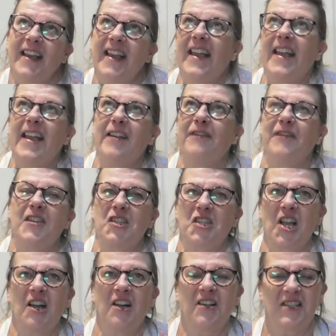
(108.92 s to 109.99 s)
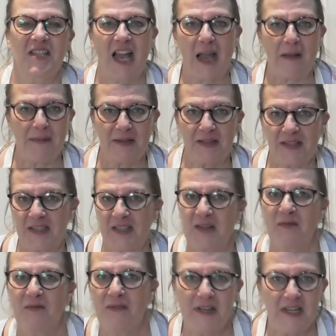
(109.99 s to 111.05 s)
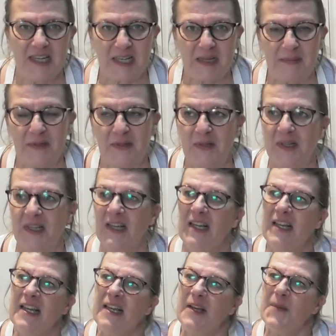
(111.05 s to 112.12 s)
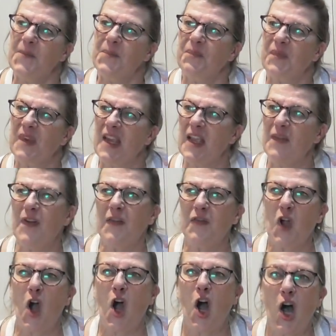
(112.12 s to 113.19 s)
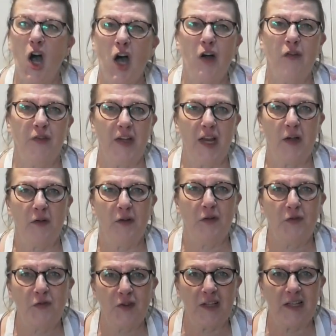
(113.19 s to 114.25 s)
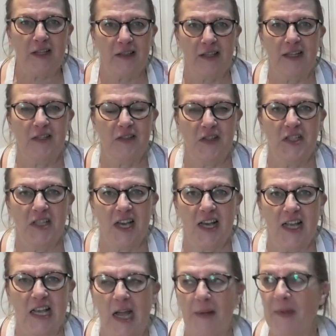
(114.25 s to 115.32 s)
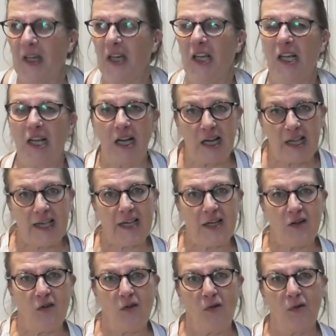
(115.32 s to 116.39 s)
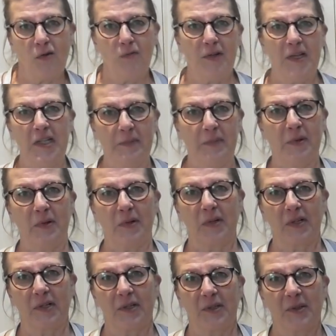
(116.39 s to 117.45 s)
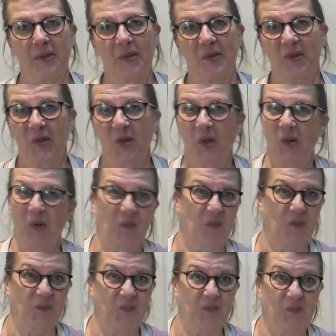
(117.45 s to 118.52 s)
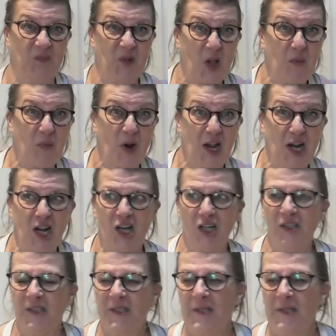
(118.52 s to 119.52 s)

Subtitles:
if the chance happens, reading a book. If I've got half an hour free at the end of the day, am I going to clean or read a book? No brainer.